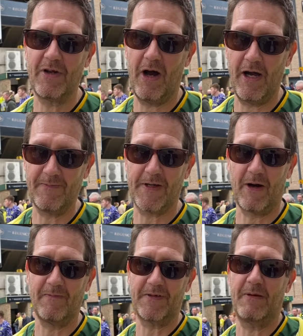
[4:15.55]
Not
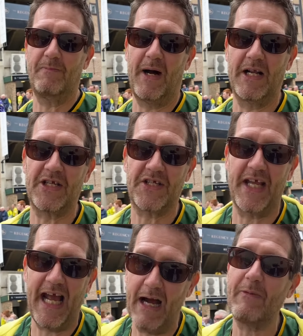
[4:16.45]
overconfident, but I just
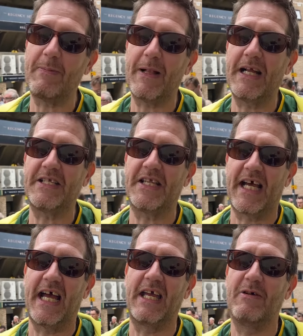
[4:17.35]
think how we played
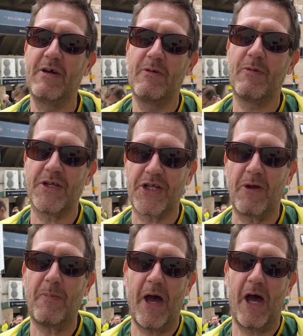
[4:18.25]
today was
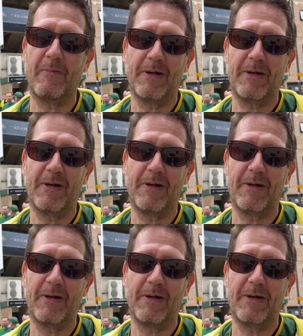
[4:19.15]
superb.